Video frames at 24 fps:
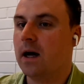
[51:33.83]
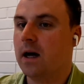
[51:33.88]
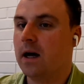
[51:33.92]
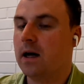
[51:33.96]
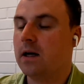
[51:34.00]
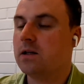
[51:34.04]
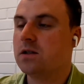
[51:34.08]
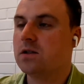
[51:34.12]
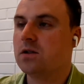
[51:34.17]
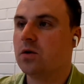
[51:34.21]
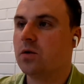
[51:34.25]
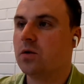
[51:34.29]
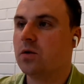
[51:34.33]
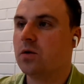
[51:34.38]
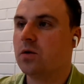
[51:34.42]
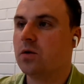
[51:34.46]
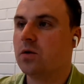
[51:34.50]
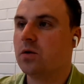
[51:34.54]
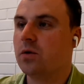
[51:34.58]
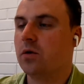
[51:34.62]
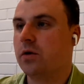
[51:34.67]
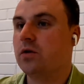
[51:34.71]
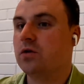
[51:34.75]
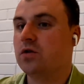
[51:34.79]
So
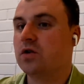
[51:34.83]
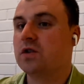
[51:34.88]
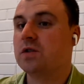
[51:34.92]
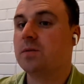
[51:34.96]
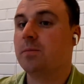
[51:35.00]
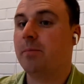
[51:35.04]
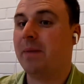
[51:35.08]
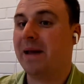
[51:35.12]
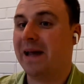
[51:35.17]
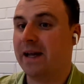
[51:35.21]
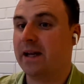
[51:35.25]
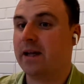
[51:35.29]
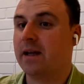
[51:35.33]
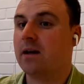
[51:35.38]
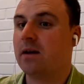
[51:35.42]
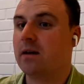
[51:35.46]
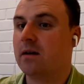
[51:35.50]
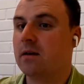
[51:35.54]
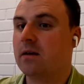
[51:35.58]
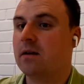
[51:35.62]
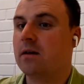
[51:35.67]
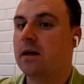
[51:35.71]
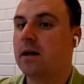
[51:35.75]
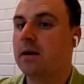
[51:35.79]
you just
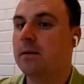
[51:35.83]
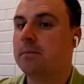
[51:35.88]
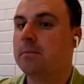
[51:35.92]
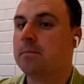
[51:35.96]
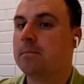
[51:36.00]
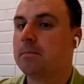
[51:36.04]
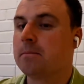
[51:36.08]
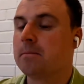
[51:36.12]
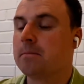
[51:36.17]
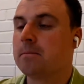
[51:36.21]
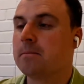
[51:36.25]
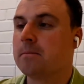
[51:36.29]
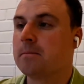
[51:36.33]
bank. Yeah.